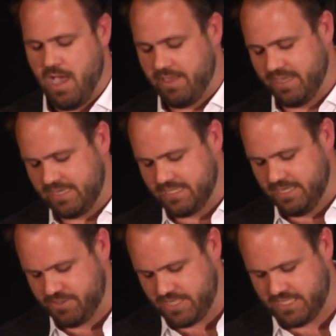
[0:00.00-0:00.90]
I think that's an
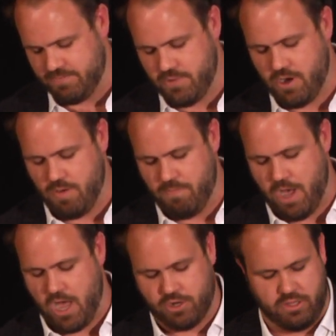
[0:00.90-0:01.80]
interesting
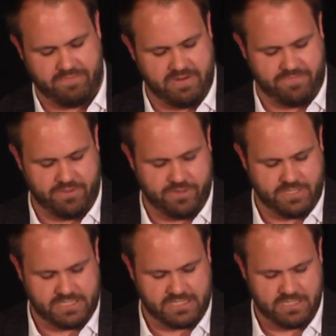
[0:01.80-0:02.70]
model of
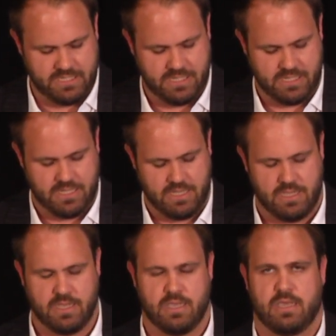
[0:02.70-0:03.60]
influence
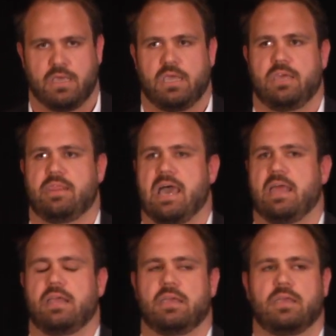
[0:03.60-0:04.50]
in
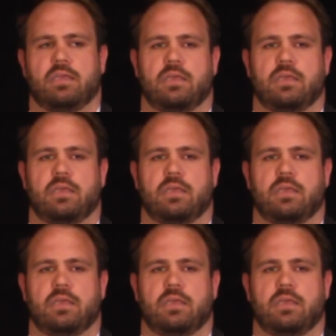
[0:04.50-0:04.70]
that